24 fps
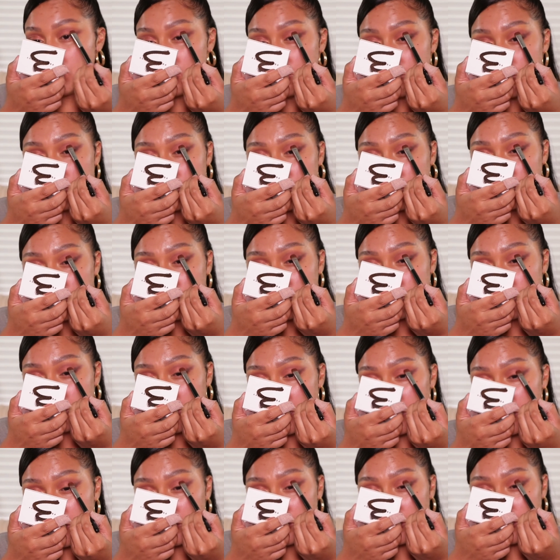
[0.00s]
So I'm just
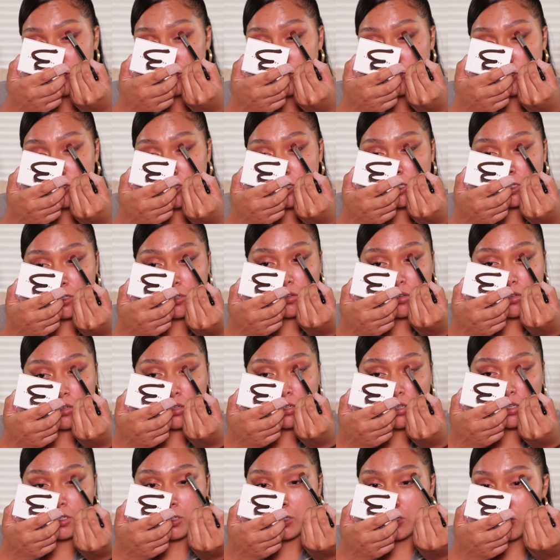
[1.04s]
packing that shade
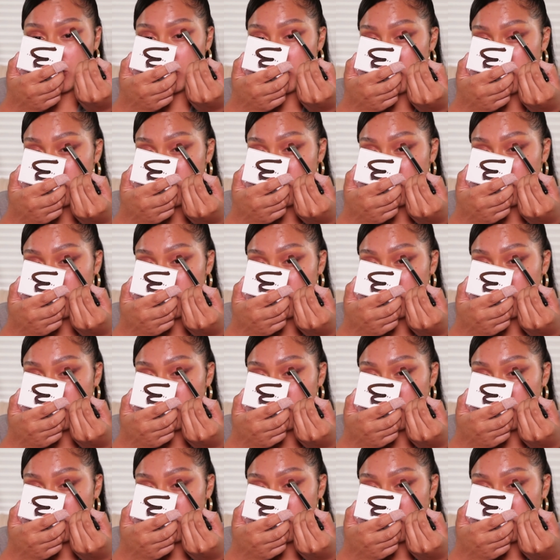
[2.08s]
on.